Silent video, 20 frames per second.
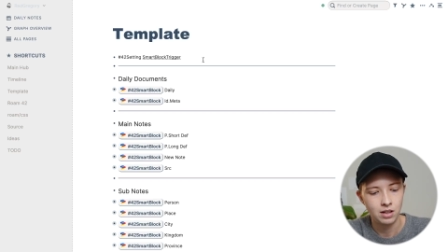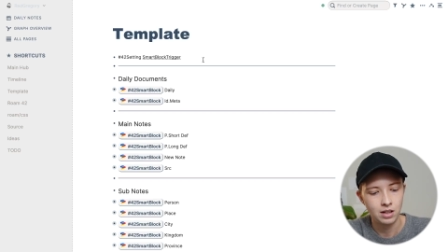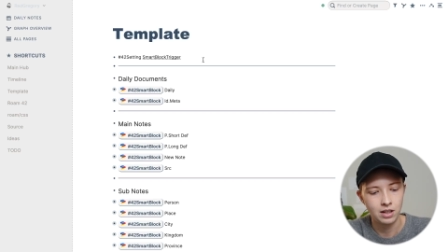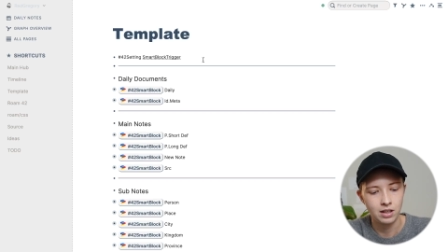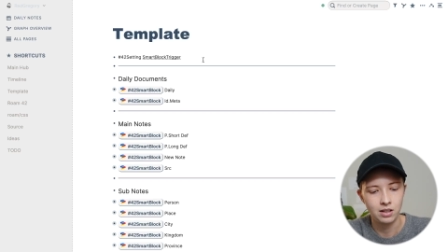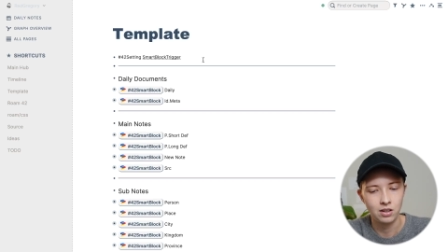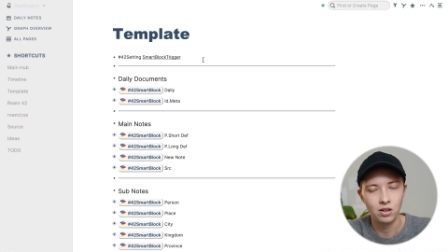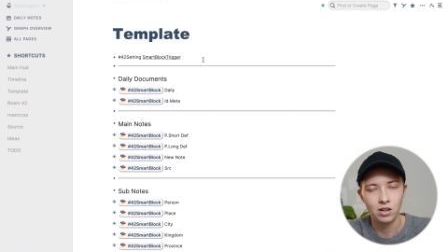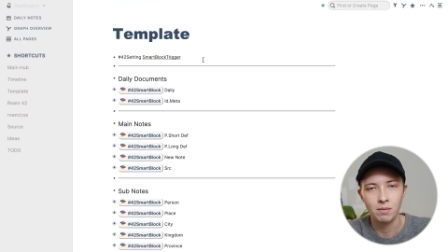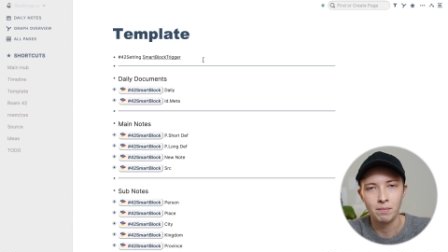
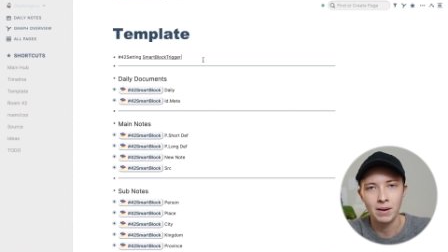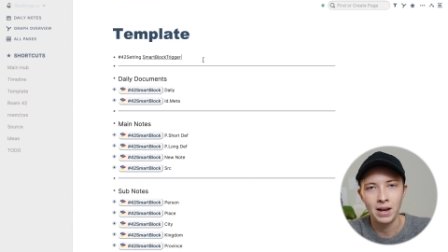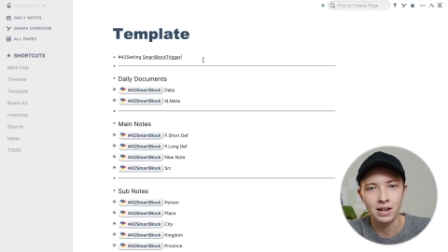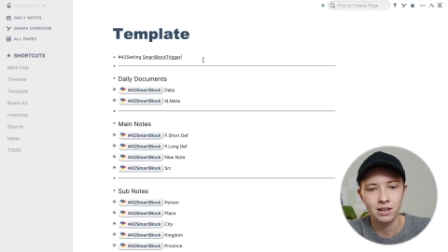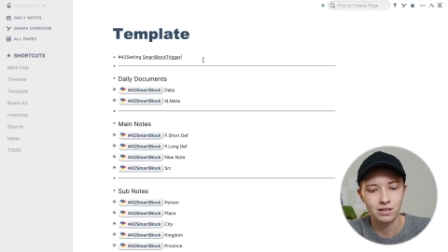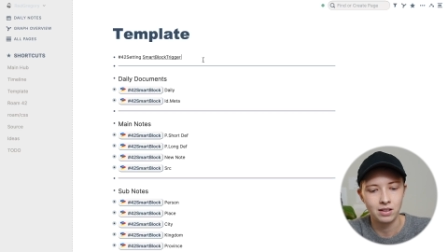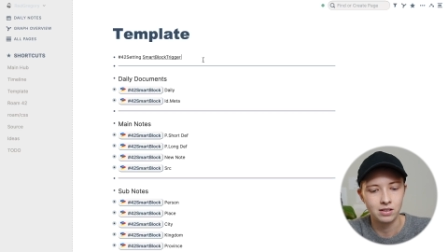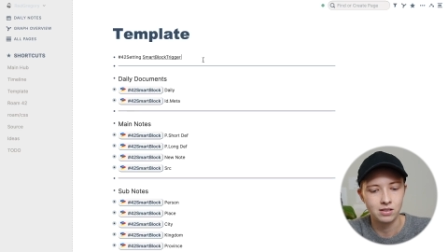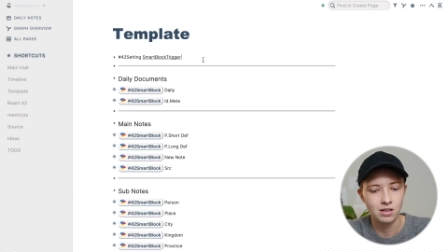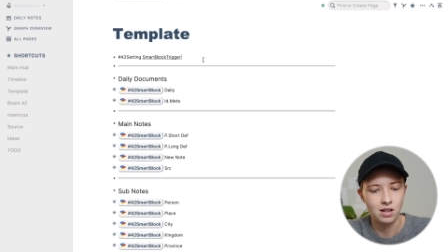And on a
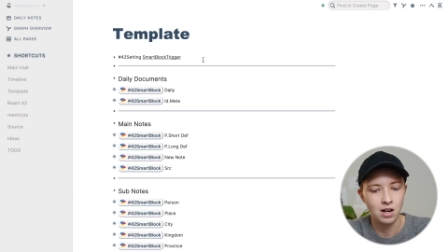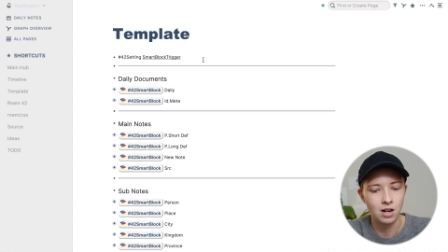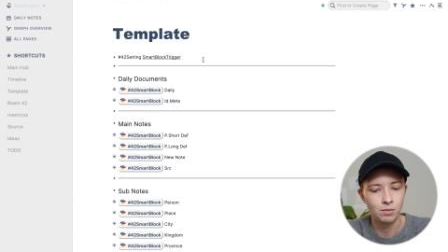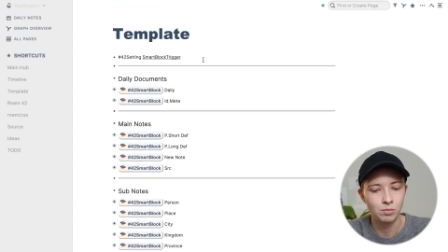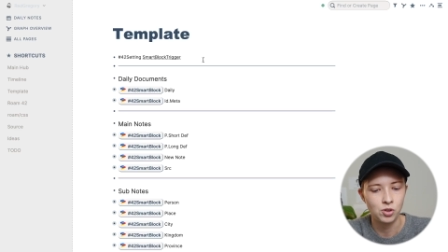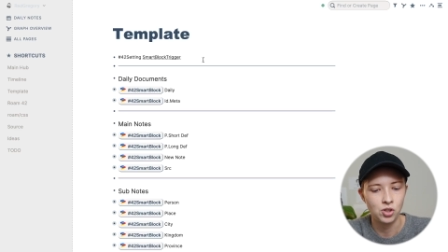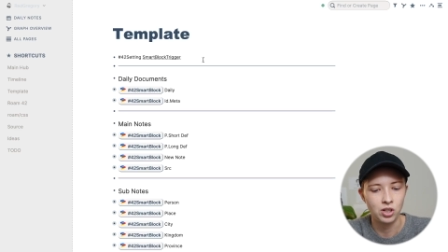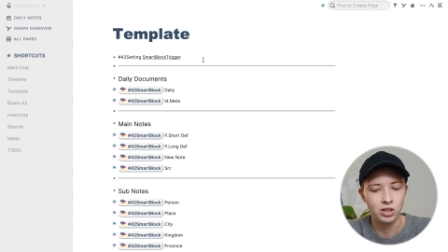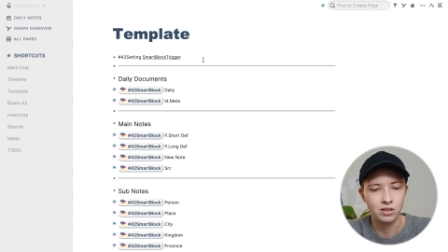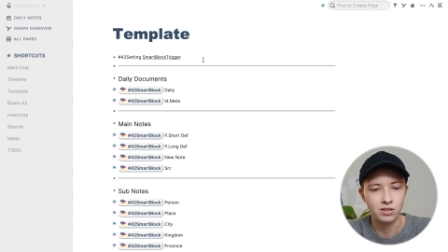Mac, that's
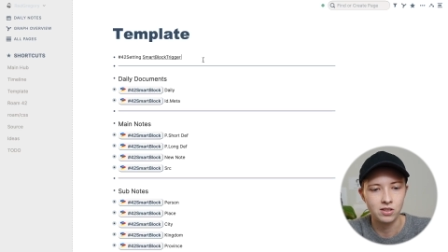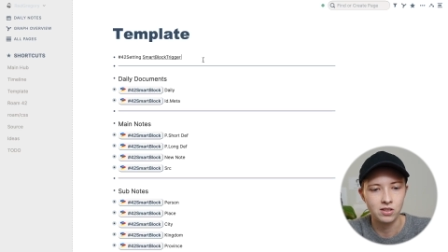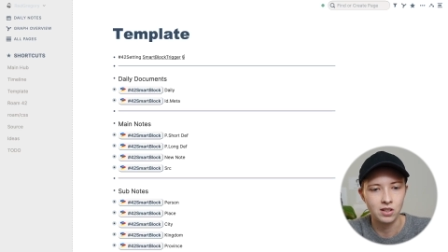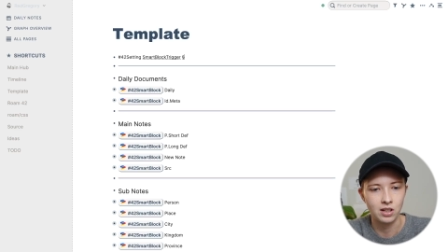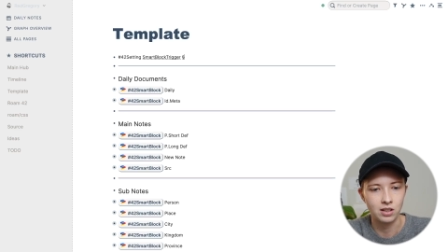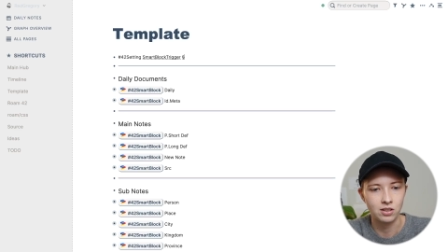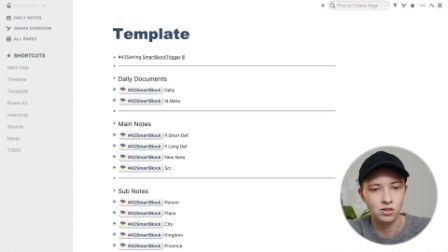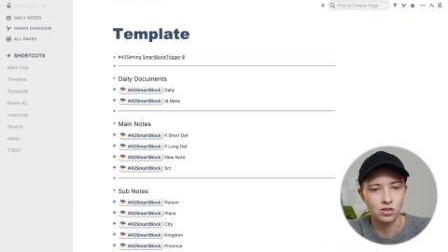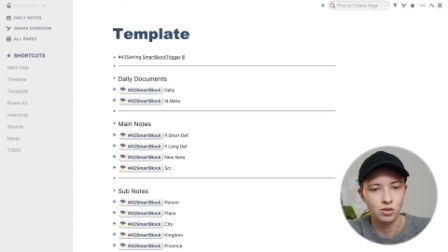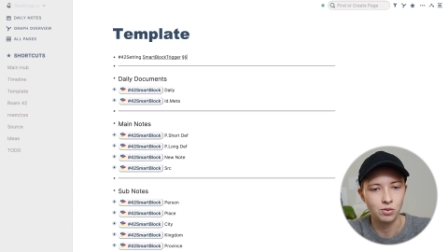Option
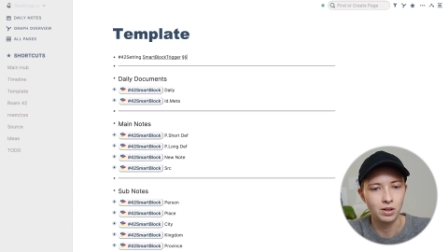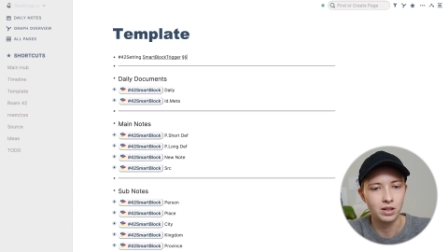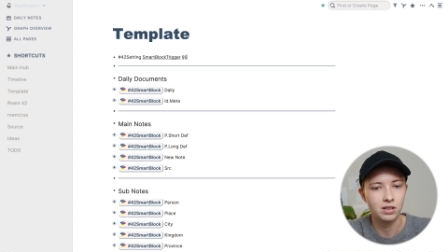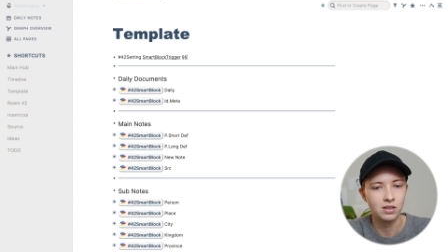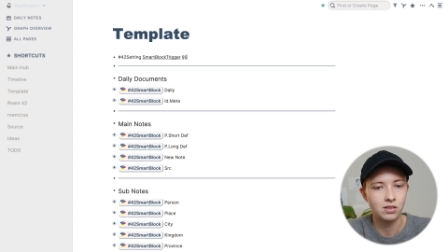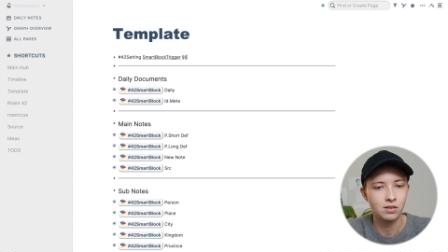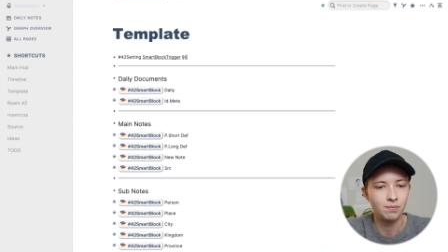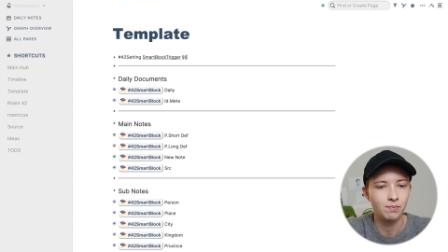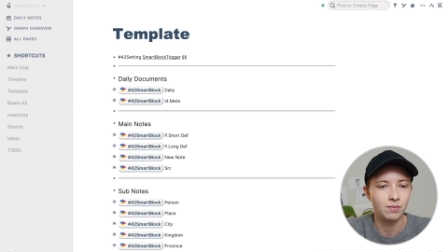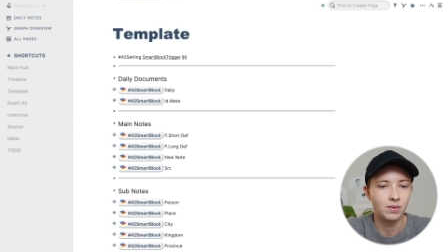6
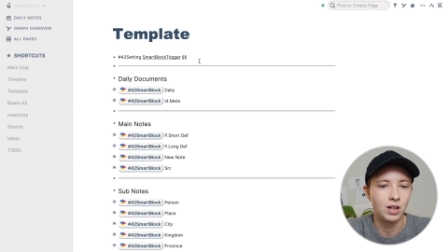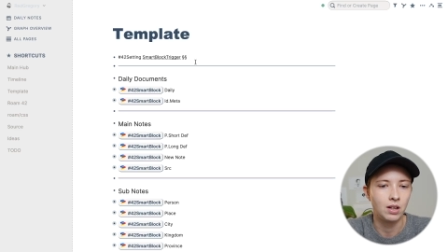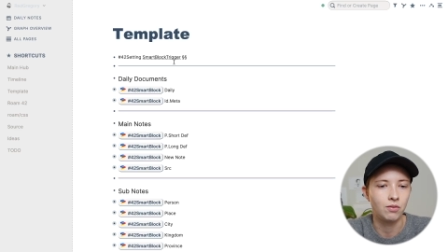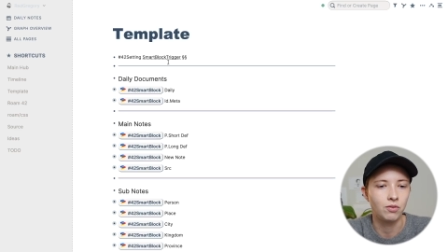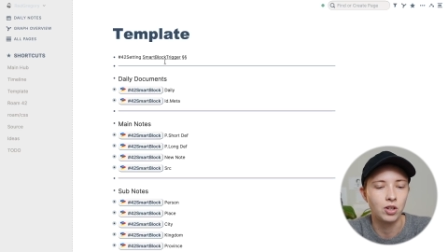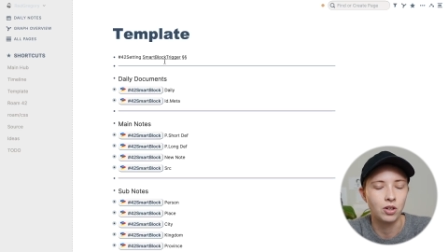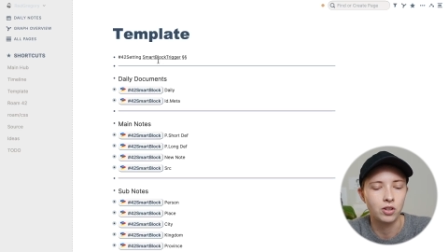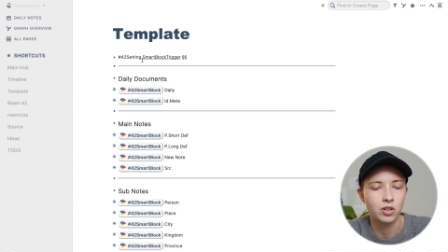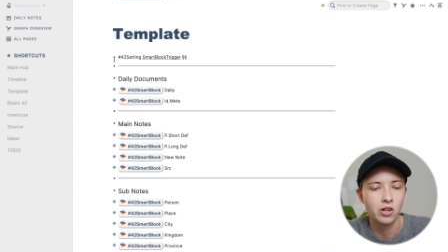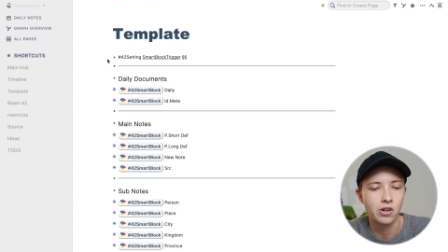twice,
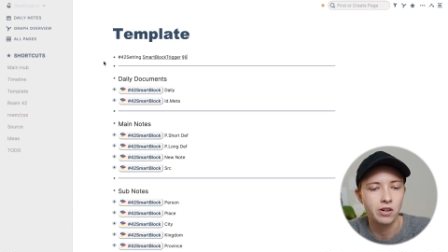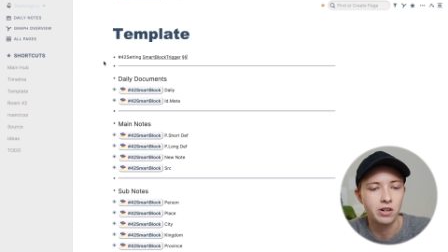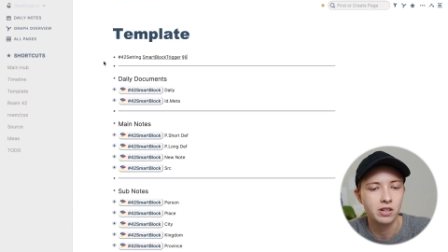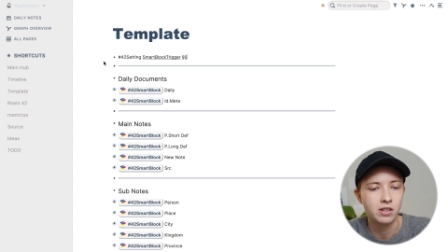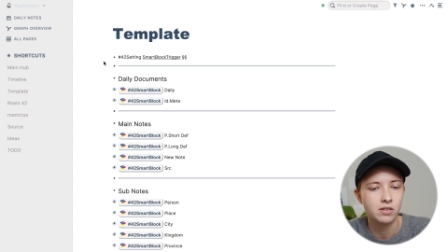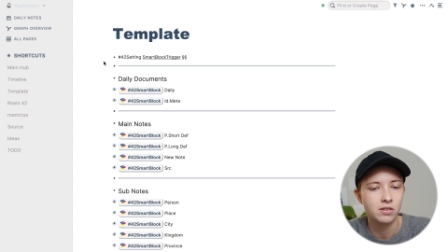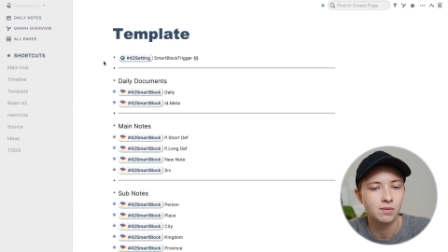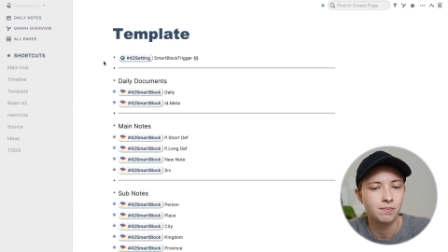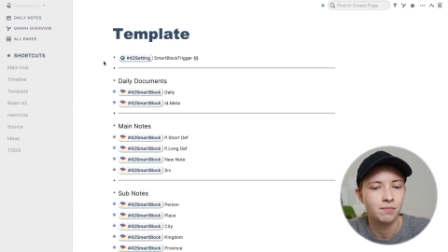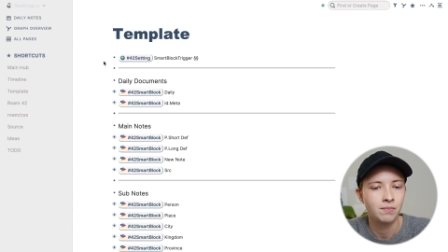if you're
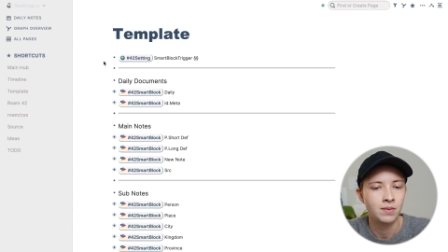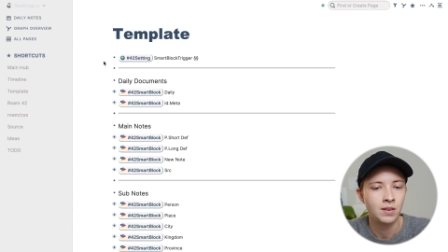curious.